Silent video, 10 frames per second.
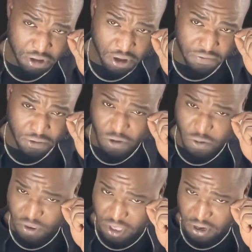Have you
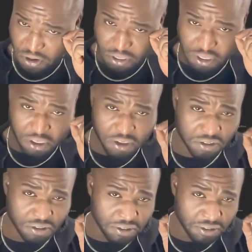submitted your
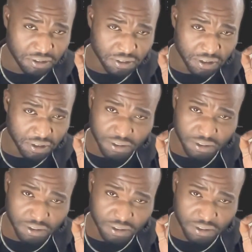thesis? Yes.